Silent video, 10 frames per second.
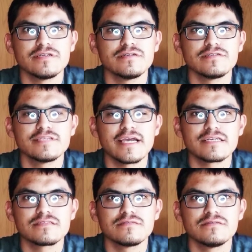you know tech
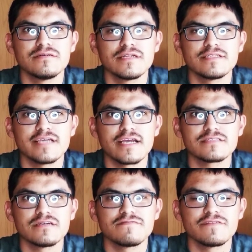on tech
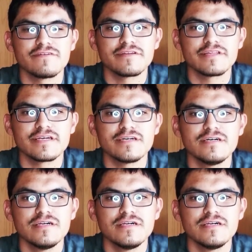stuff and everything.